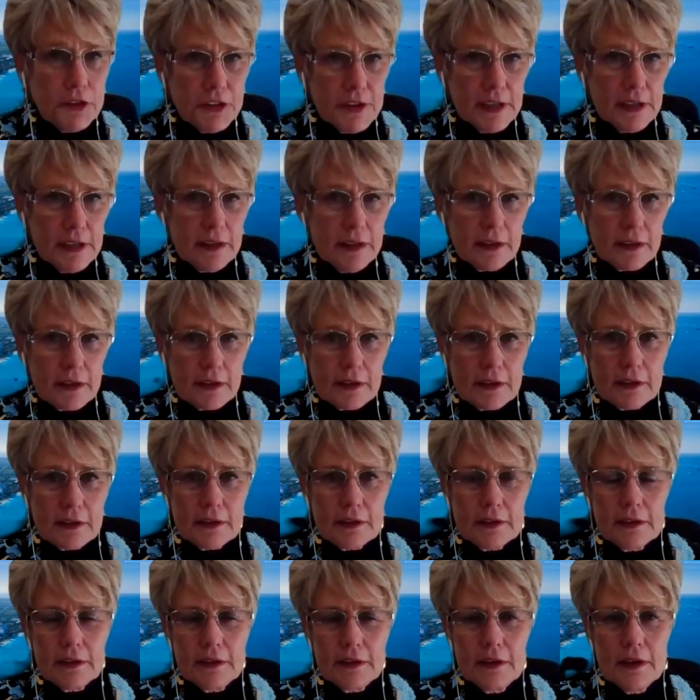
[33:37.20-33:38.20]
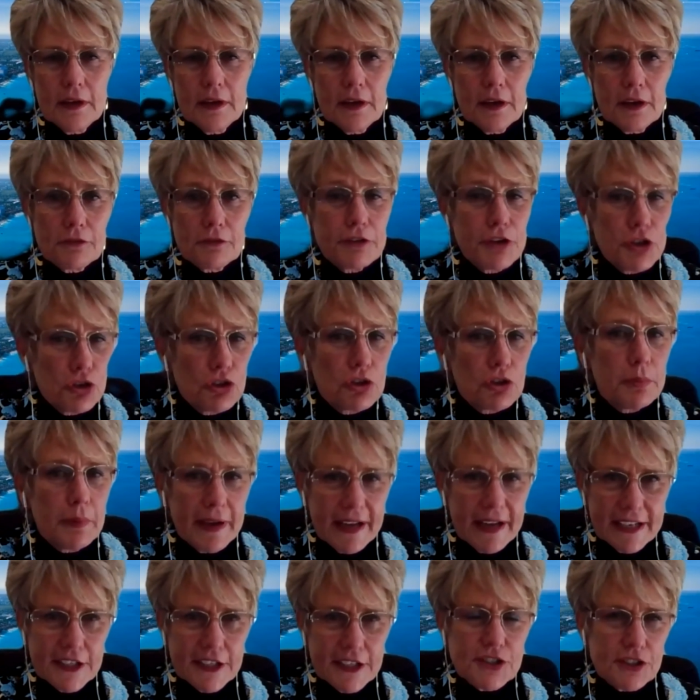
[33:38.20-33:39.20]
think uh, uh,
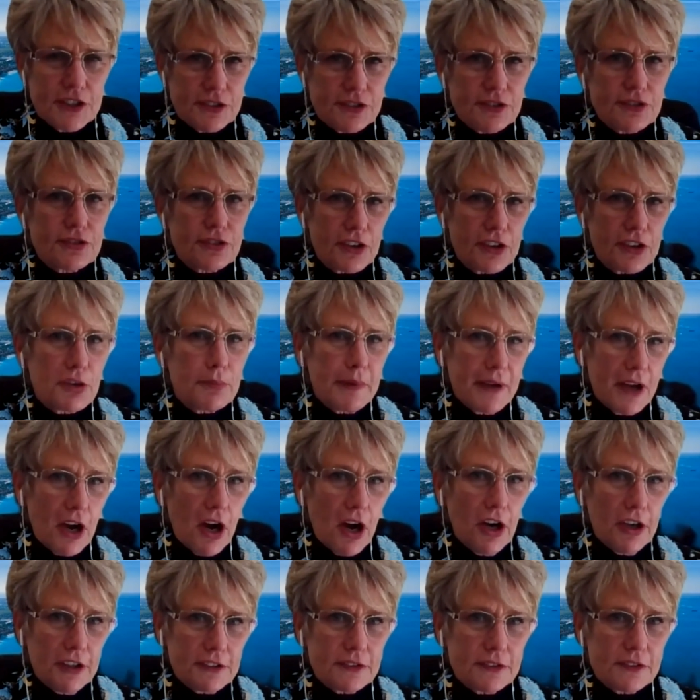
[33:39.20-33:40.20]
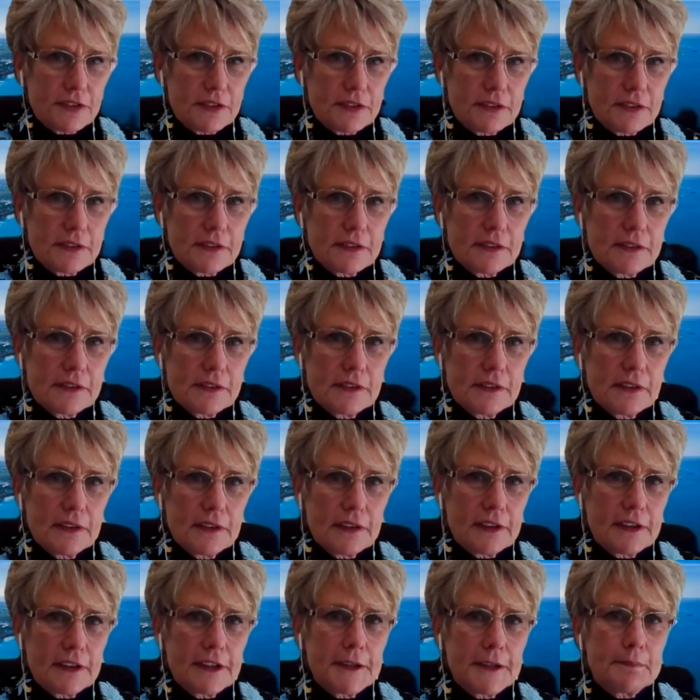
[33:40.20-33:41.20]
renewable energies is going to be hot.
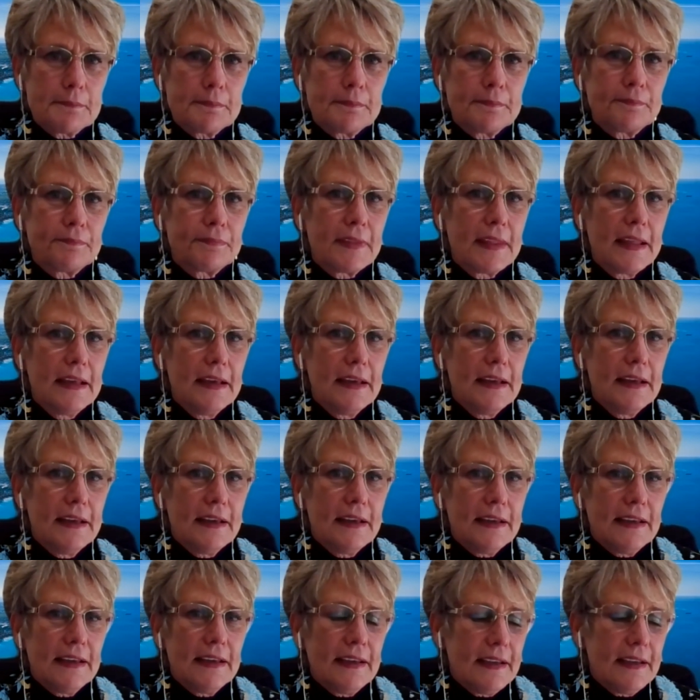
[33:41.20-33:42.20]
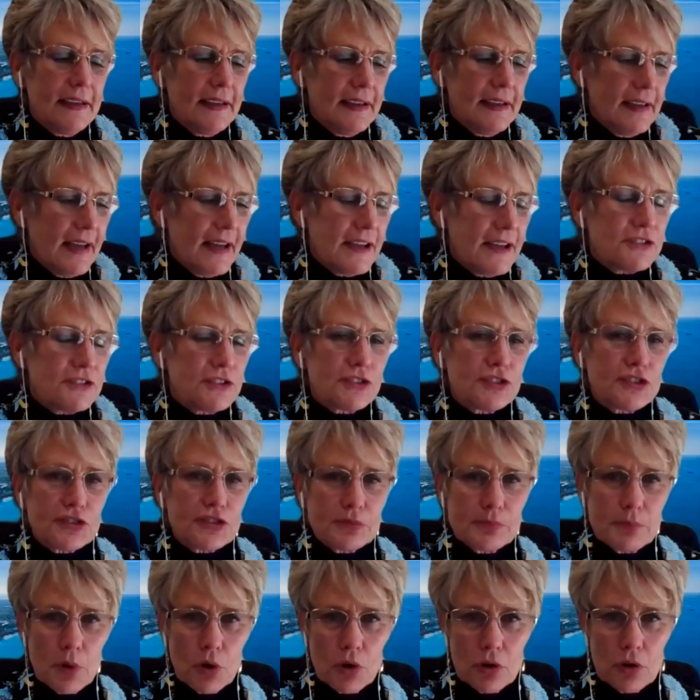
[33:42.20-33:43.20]
Um, it, as a
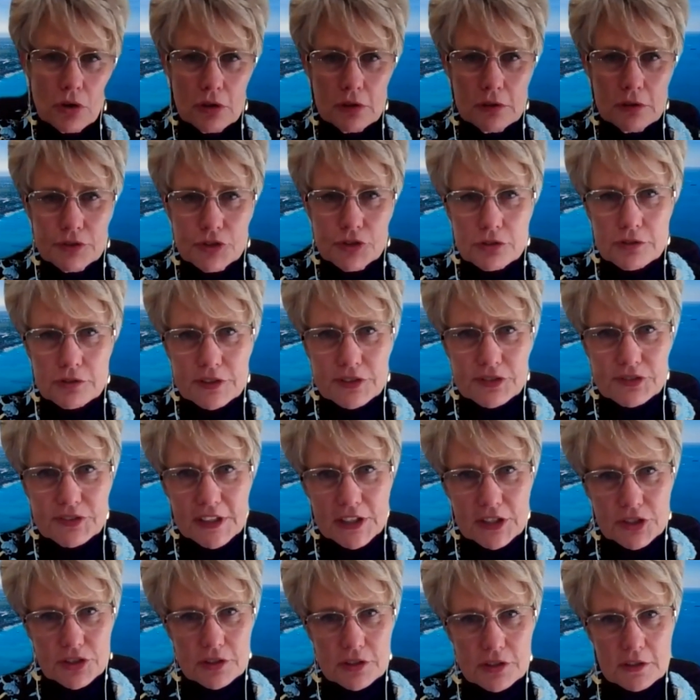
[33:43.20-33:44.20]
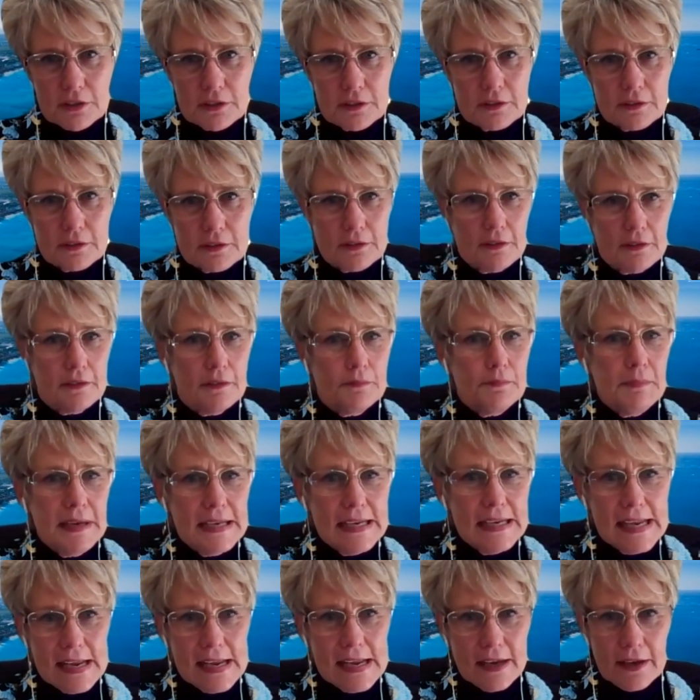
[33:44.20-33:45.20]
small jurisdiction,
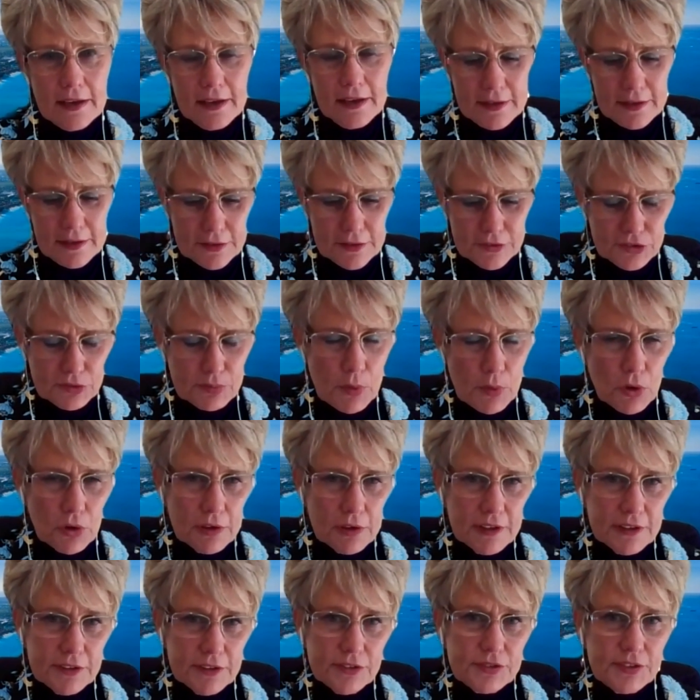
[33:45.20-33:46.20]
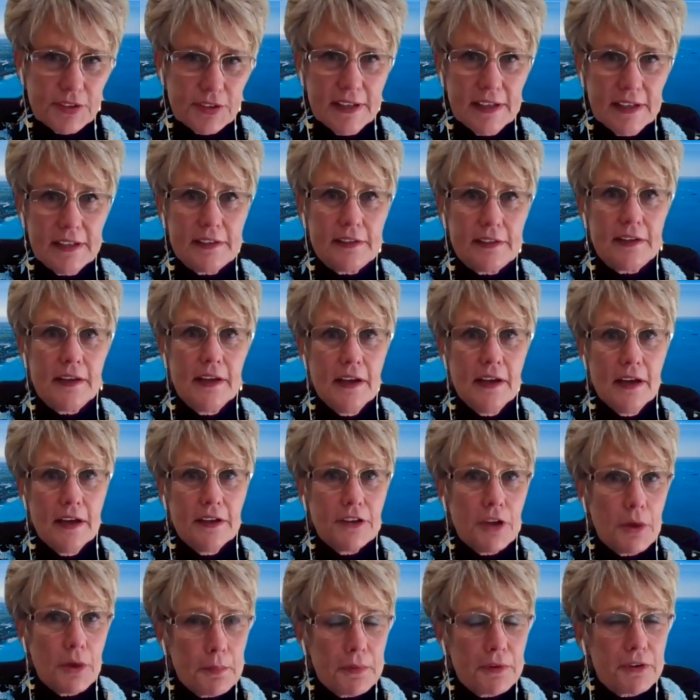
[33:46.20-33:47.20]
meaning as small as in
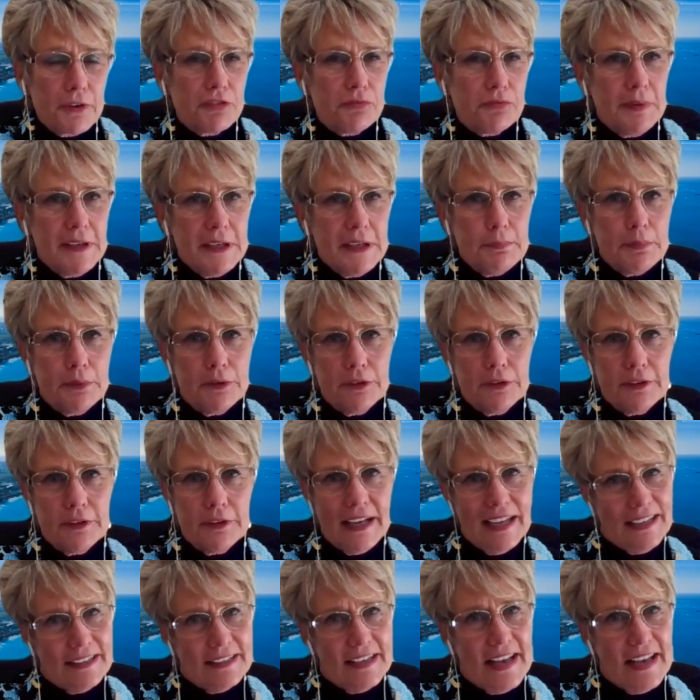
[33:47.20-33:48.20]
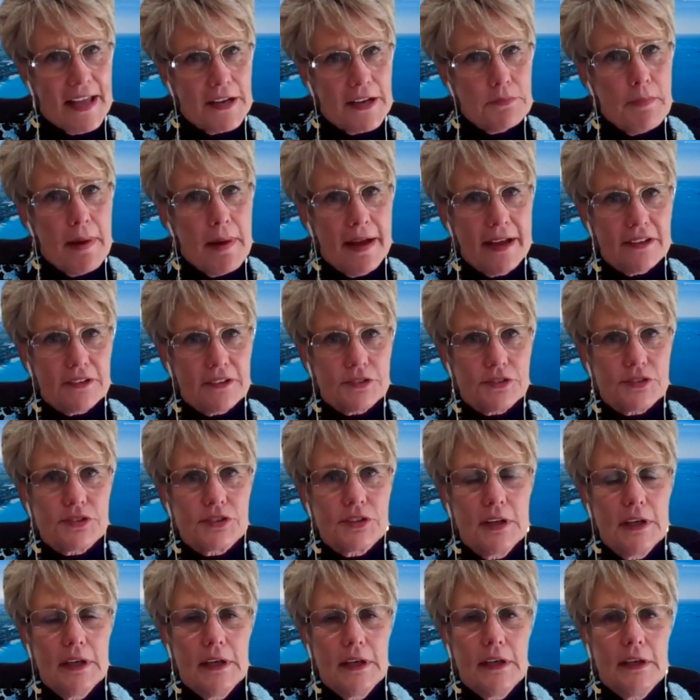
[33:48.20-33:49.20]
number of people and
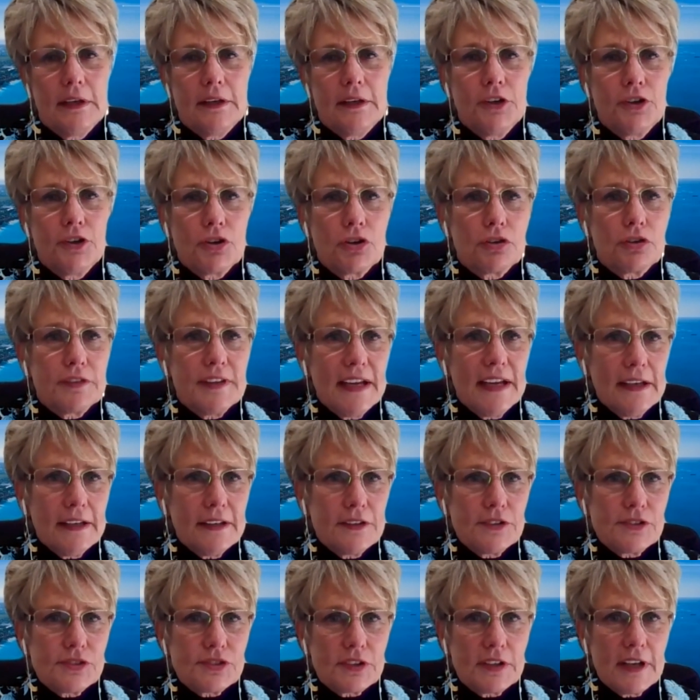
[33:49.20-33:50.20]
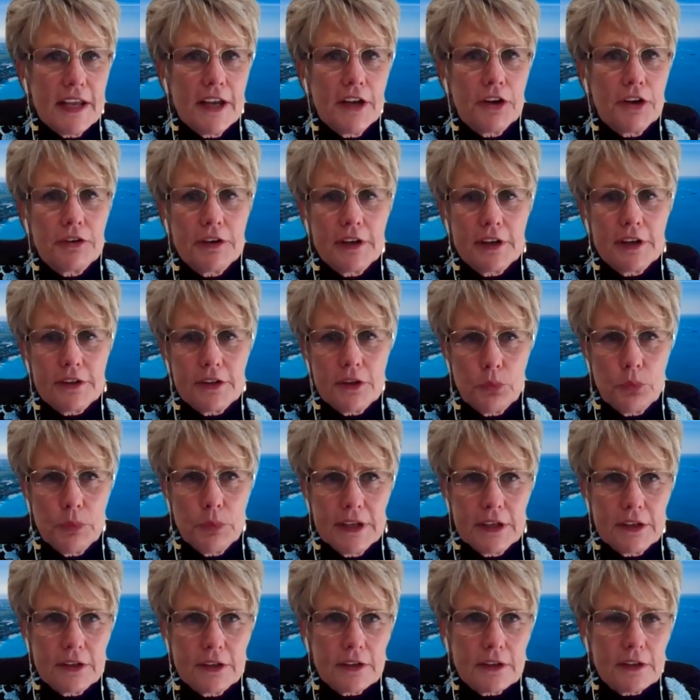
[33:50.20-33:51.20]
landmass, you know, that is an area that
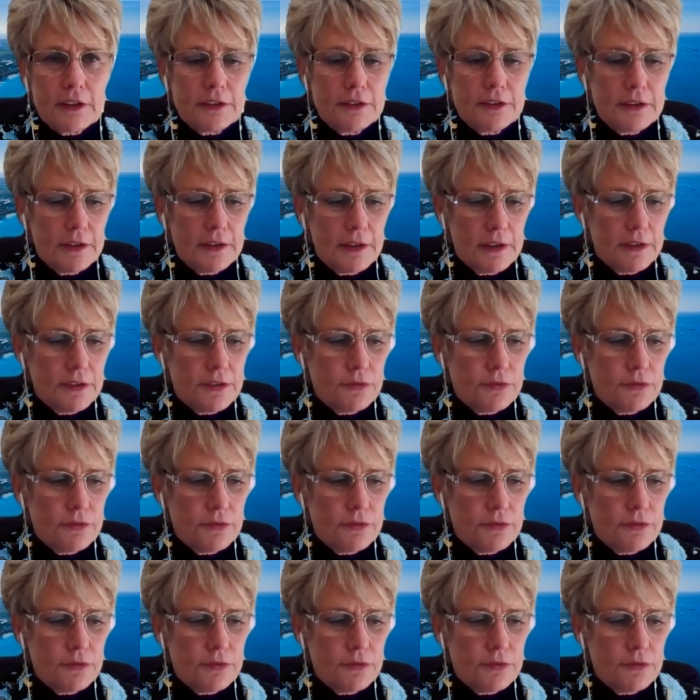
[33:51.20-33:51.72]
we could